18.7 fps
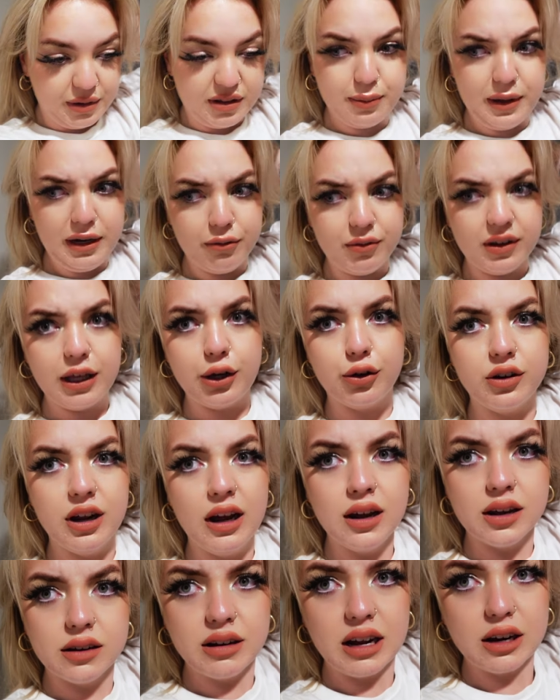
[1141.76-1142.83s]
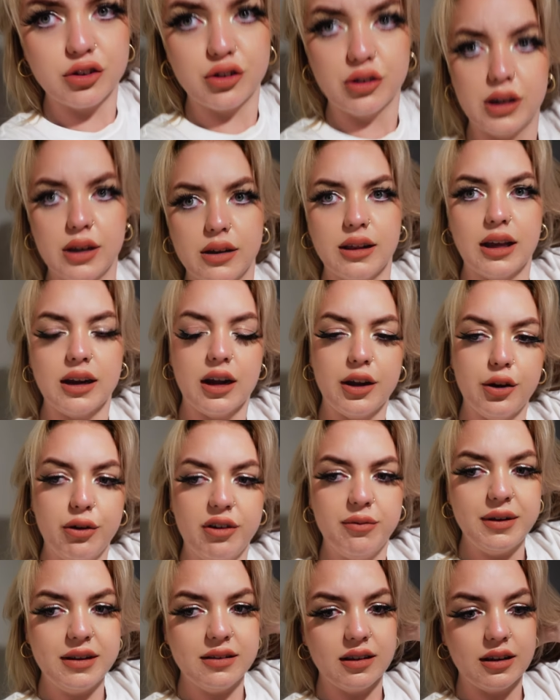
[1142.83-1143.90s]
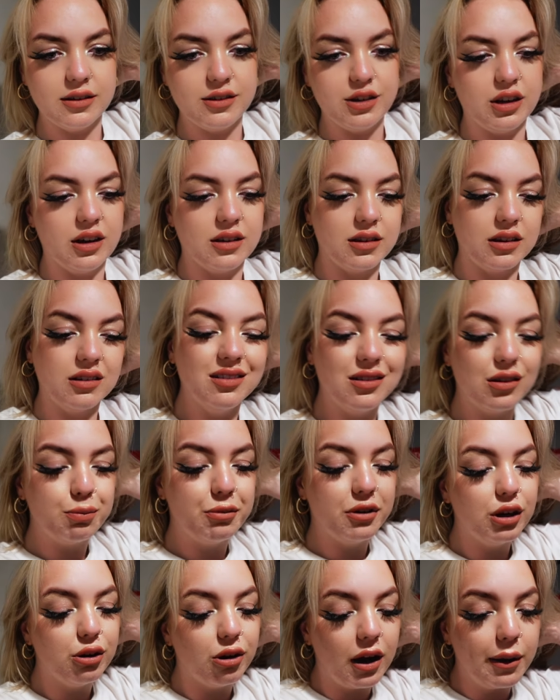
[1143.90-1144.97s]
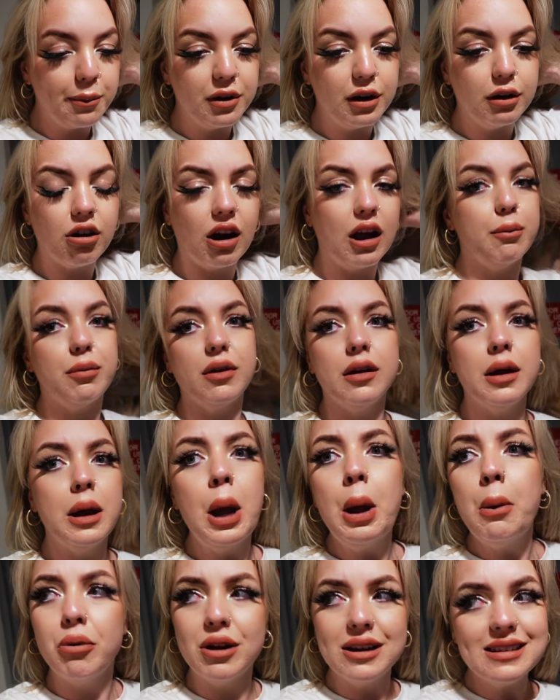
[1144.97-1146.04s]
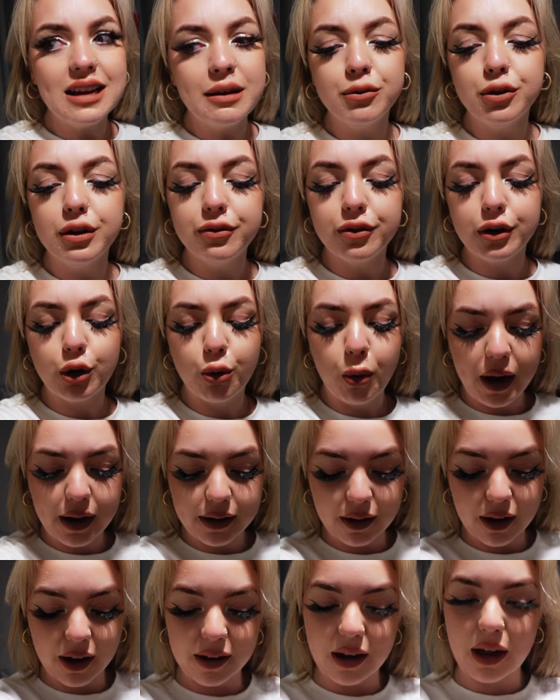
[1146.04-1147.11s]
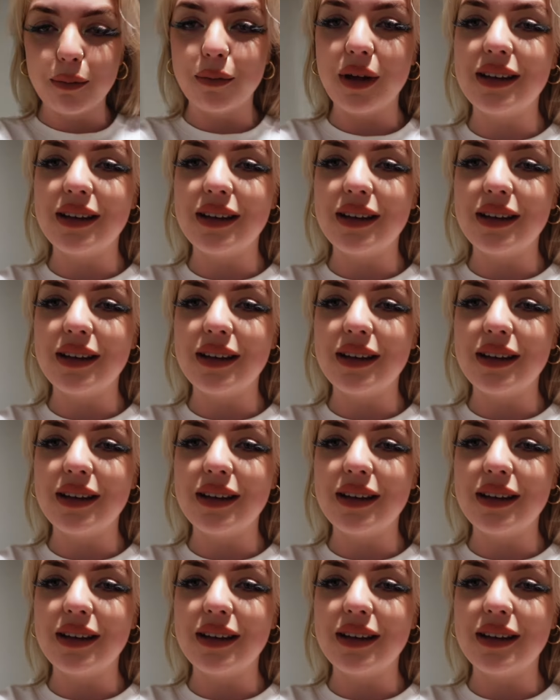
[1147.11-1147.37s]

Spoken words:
it's been a really good night, actually. Like, I know I've been saying to you guys like, oh, pretty quiet, but pretty damn good for a quiet night. I'm